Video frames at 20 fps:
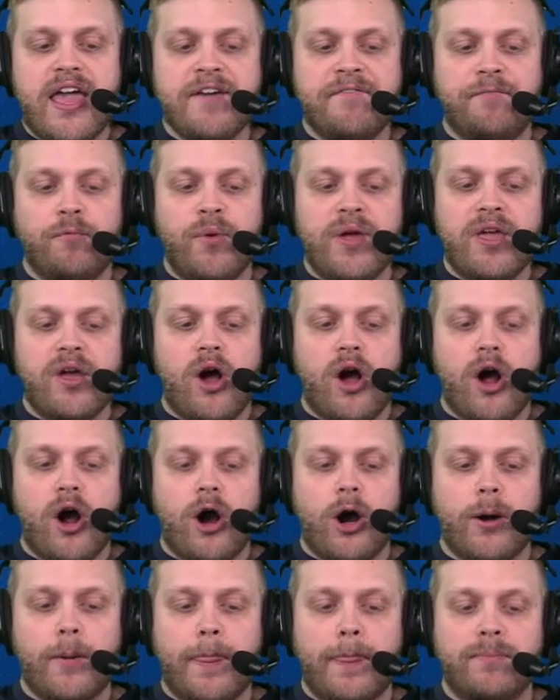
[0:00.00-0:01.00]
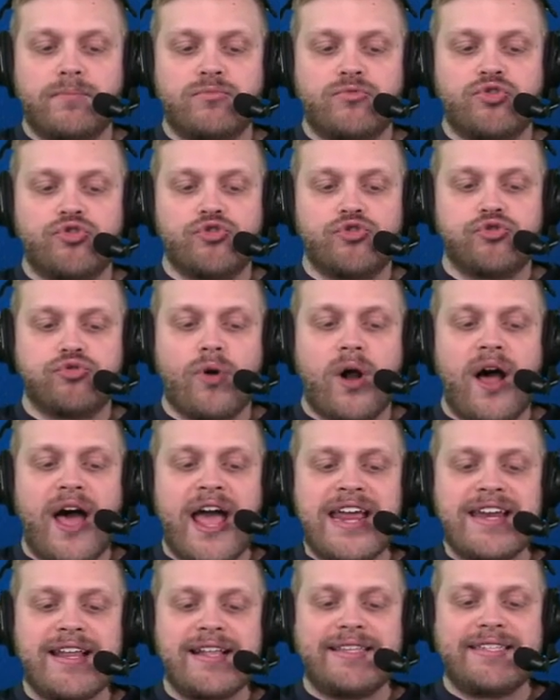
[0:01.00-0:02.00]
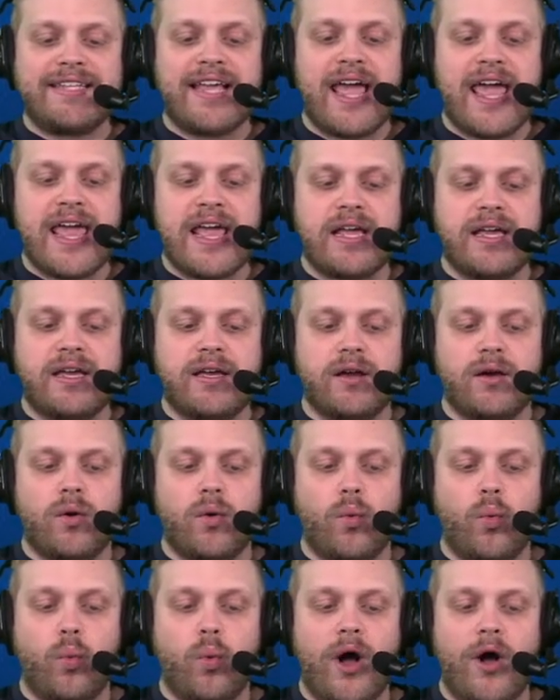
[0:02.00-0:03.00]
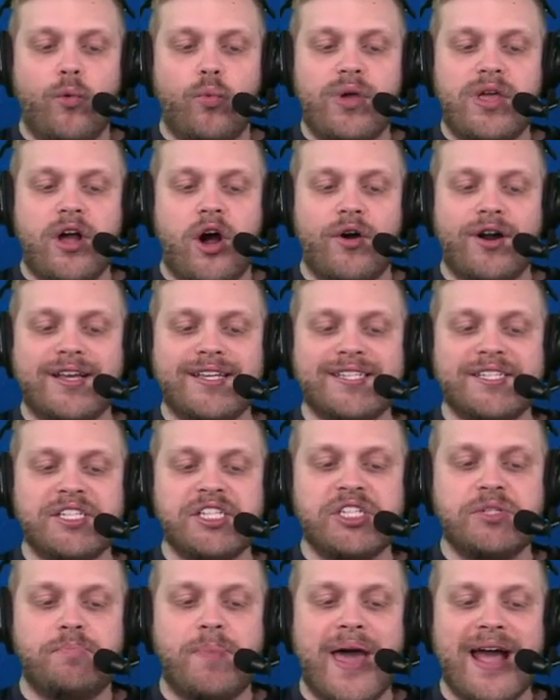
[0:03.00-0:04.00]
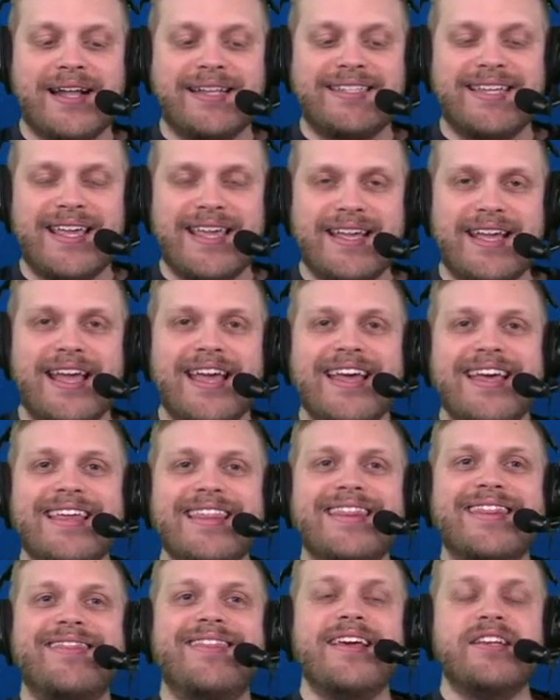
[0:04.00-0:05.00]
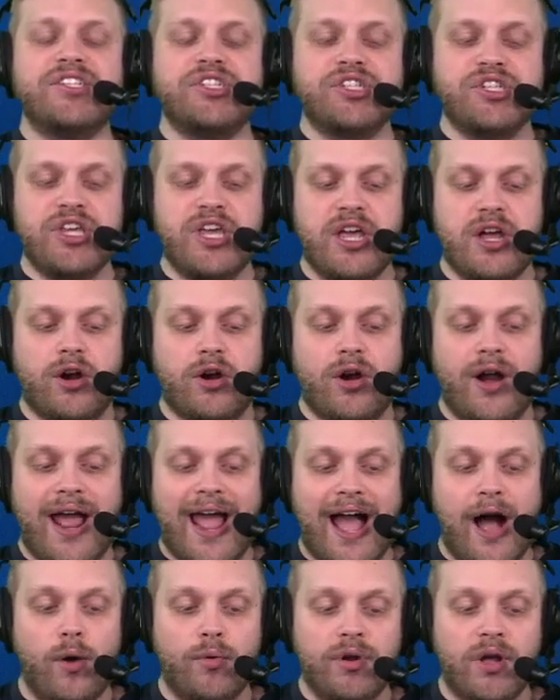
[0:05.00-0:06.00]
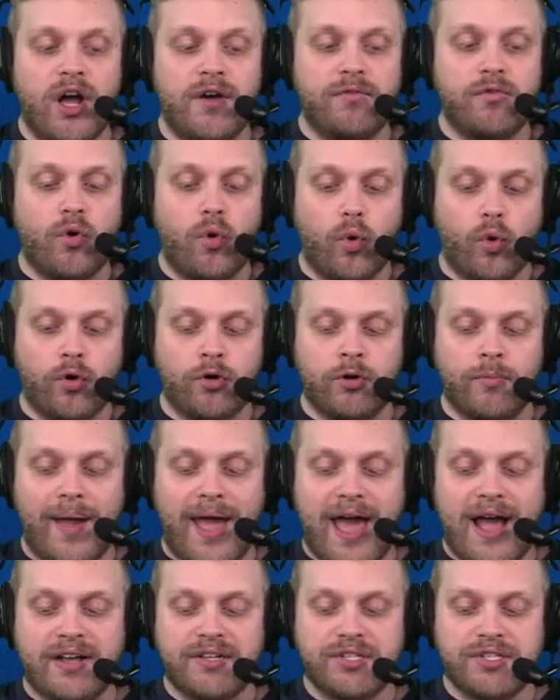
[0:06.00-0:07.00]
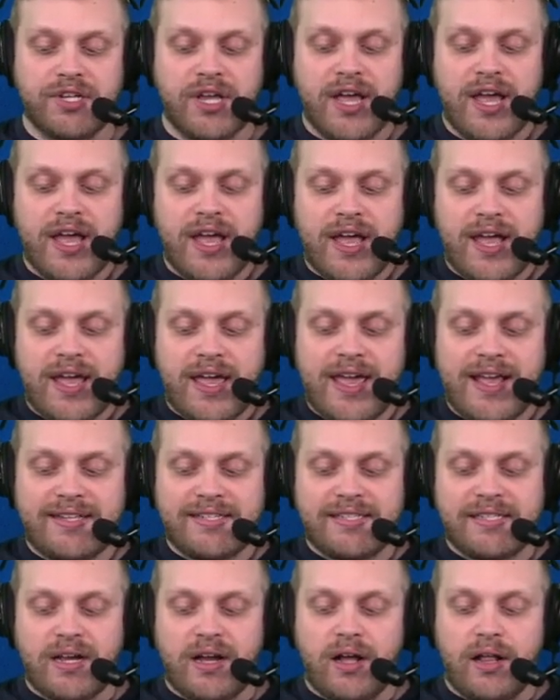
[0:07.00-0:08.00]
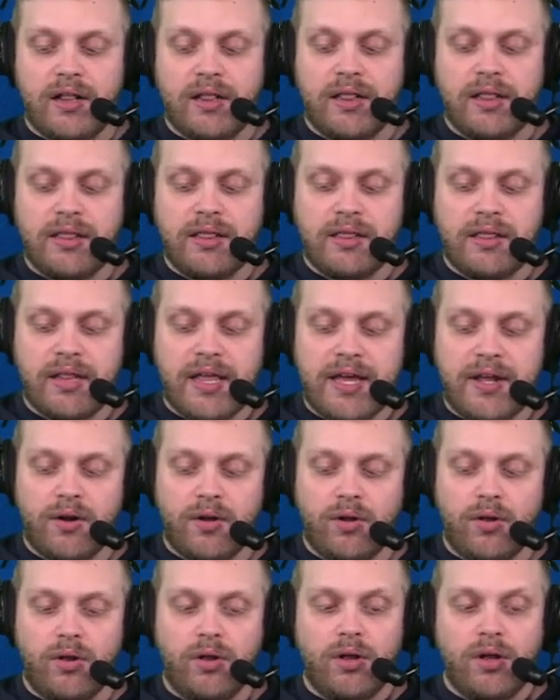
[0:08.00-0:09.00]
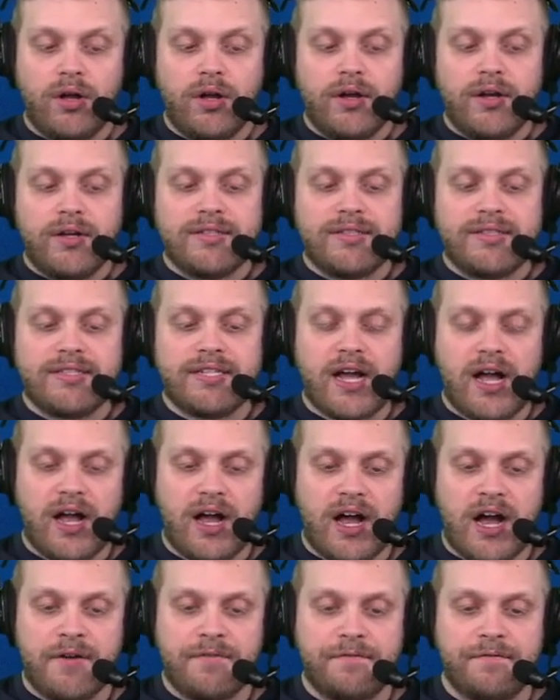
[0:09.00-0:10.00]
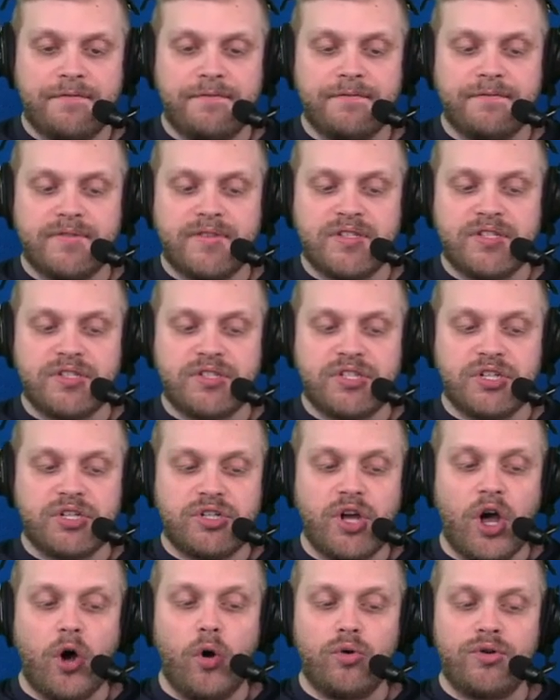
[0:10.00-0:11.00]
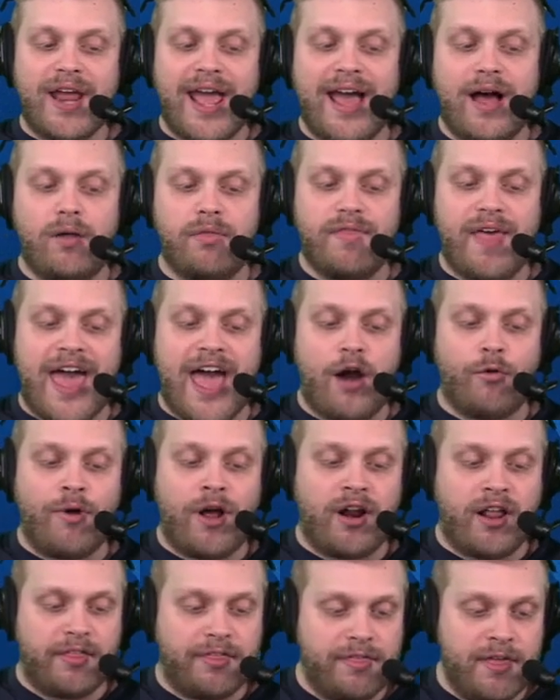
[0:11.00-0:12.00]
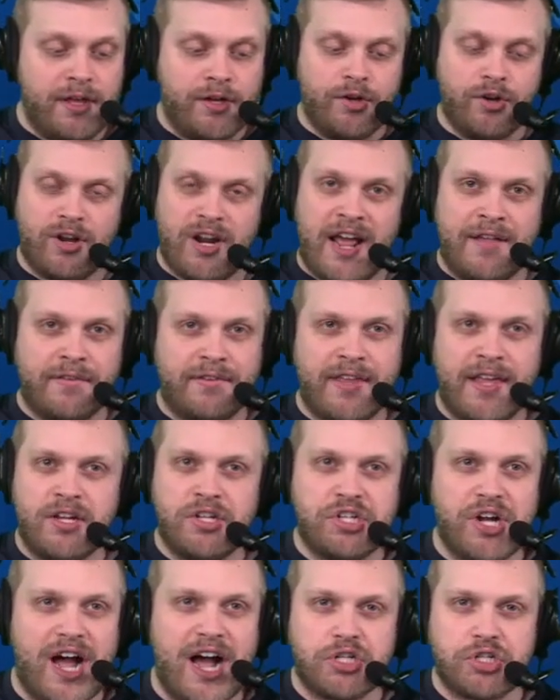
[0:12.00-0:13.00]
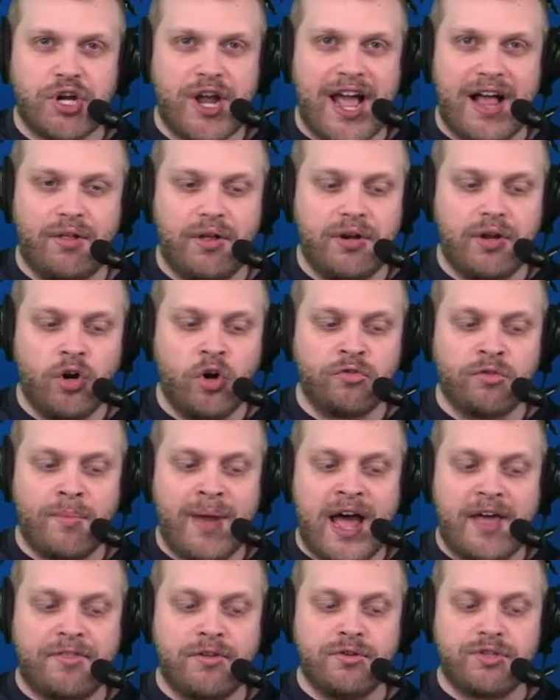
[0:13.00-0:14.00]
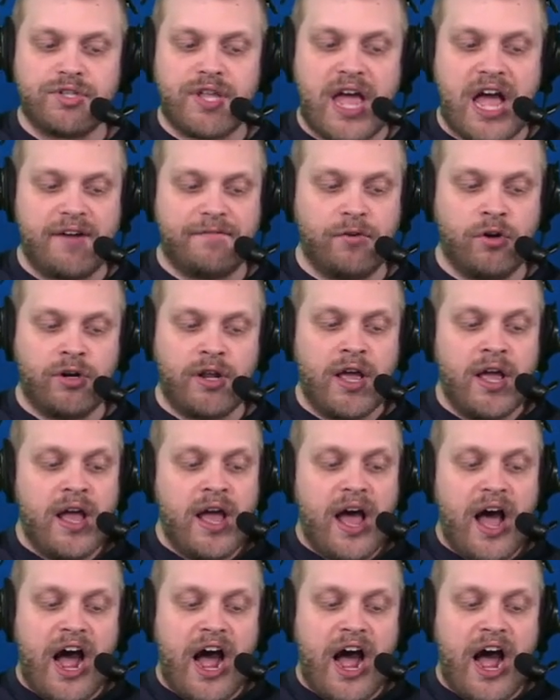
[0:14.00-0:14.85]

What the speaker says: If we are trying to take what we are expecting this year out of quarterbacks, it's a little tough to go down that route. I think you're going to have to take Josh Allen over Matthew Stafford.